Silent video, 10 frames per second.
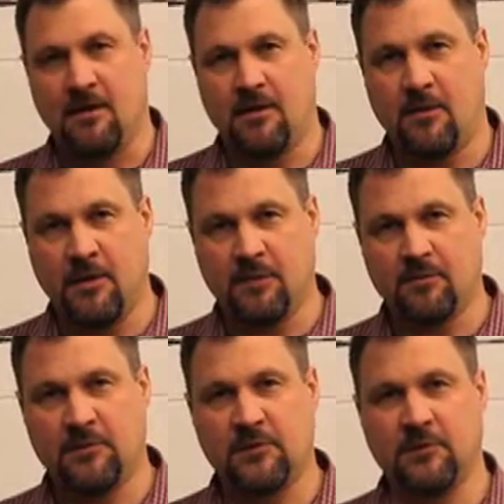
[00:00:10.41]
Hi, welcome
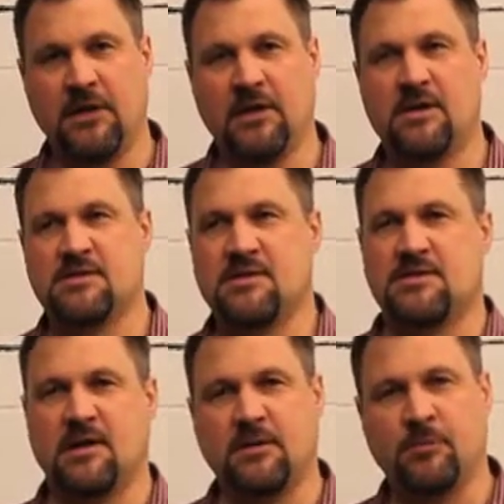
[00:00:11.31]
to KDSS
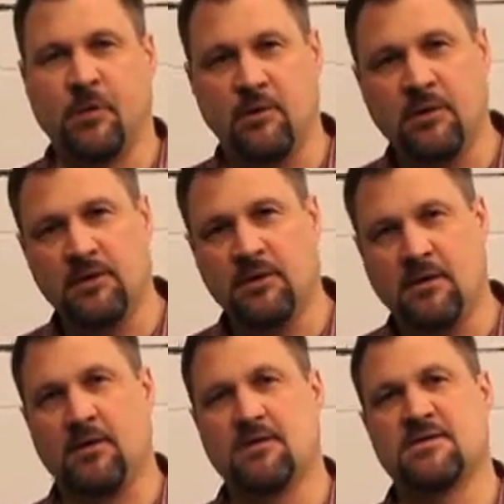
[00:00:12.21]
Tech Department.
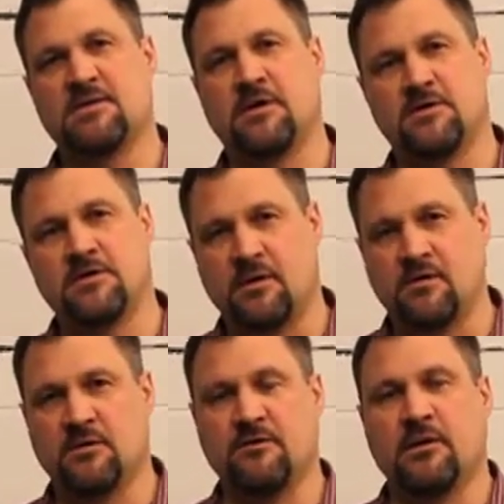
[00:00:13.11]
This is an
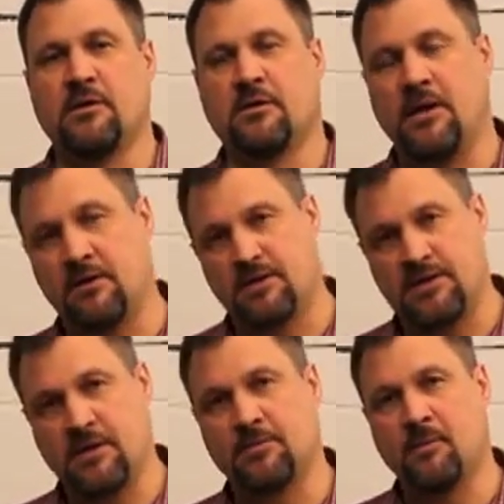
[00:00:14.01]
instructional video on how to
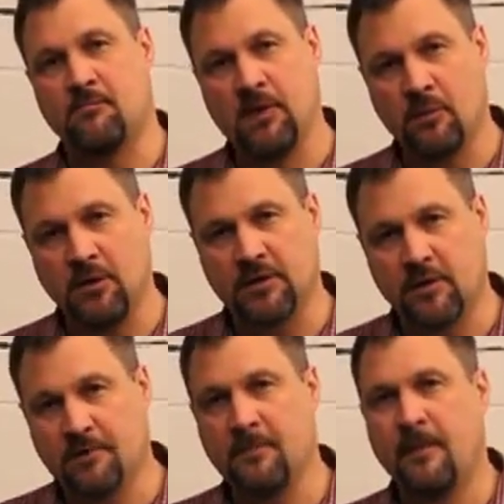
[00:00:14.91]
set up a Mig
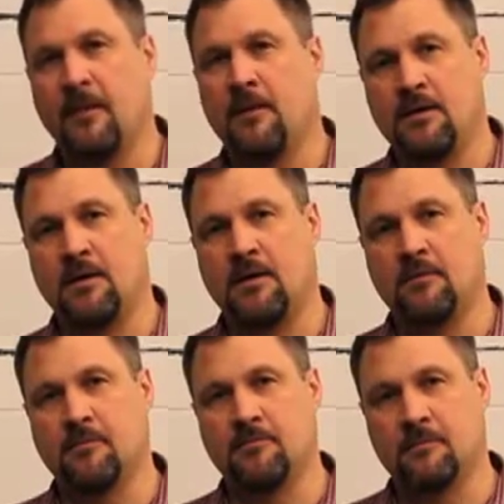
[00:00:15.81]
Welder.
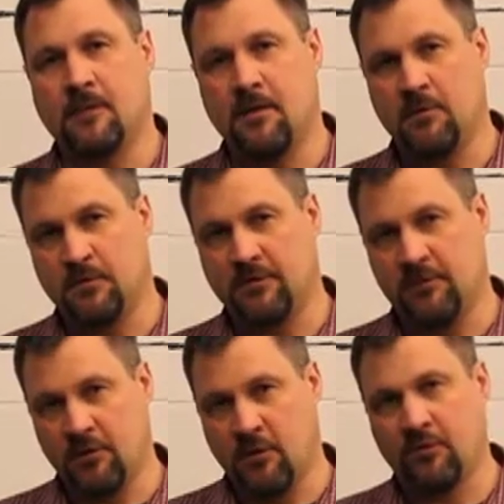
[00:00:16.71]
I'm going to
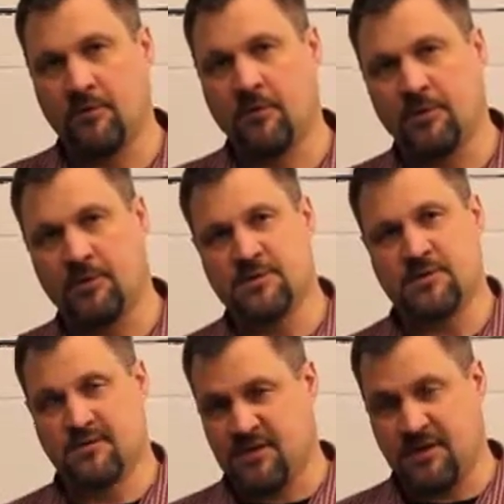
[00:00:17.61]
go through the
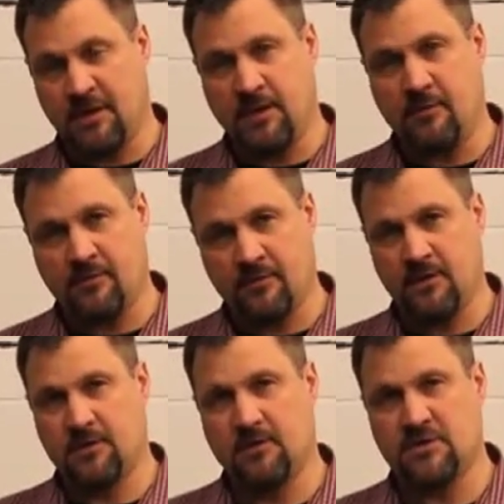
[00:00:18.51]
process of setting up
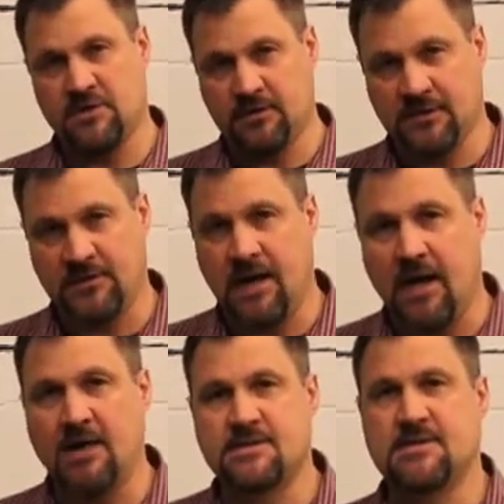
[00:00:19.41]
the shielding
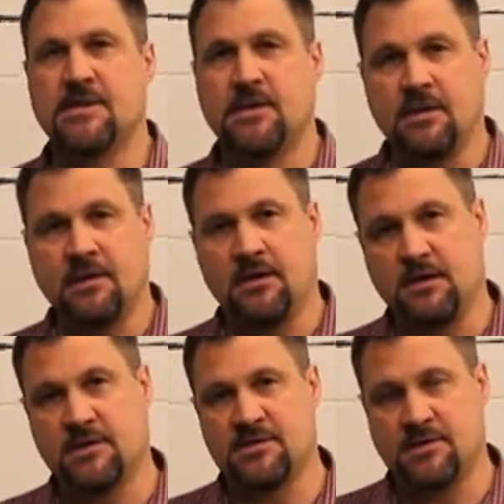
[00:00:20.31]
gas and
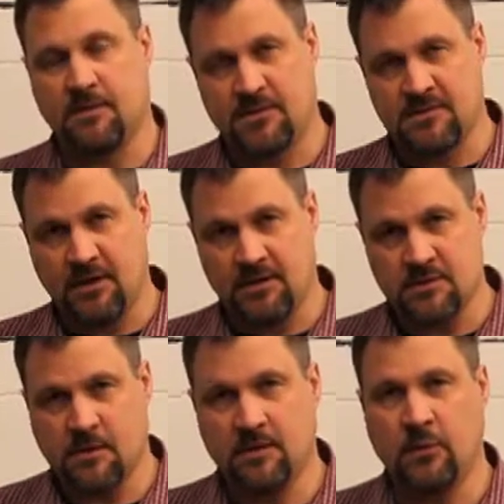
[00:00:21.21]
how to set up the settings
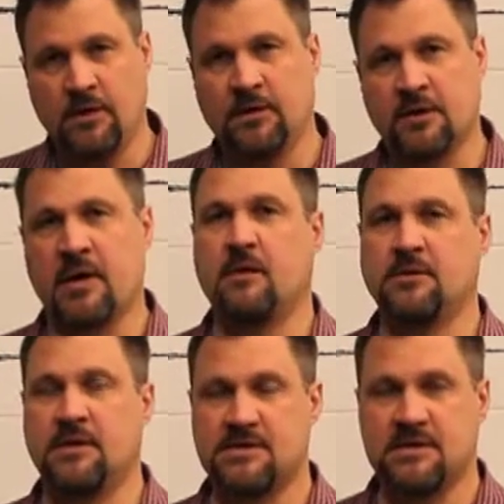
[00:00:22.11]
on the welder
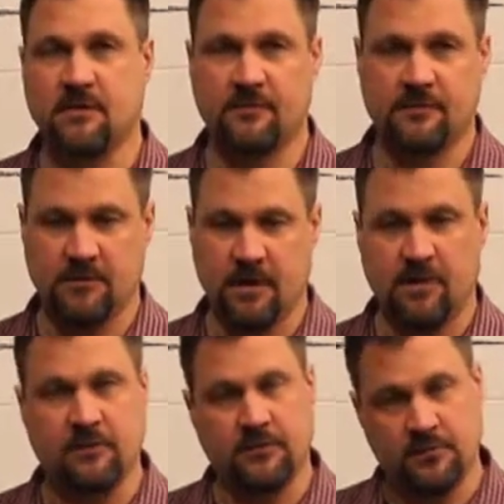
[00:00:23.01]
cabinet itself
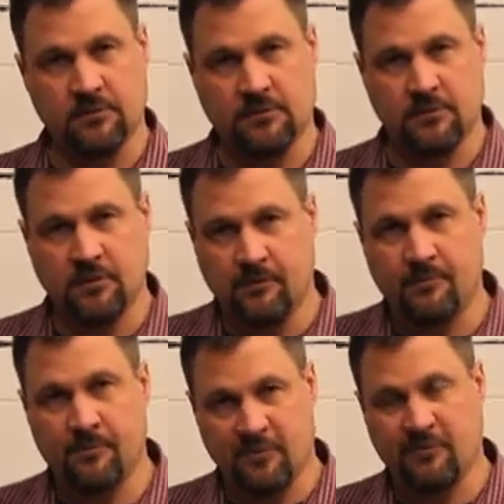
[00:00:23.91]
to
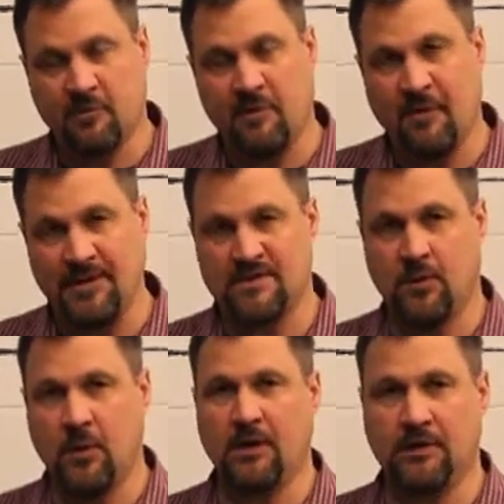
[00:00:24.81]
perform a basic
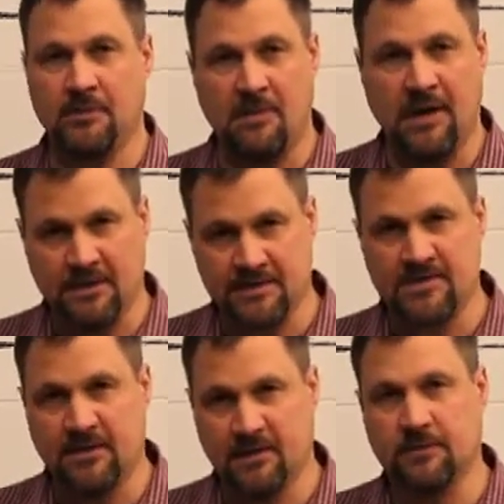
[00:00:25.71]
weld in mild
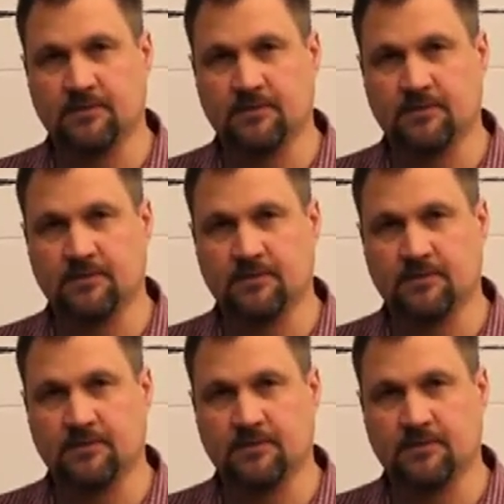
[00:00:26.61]
steel.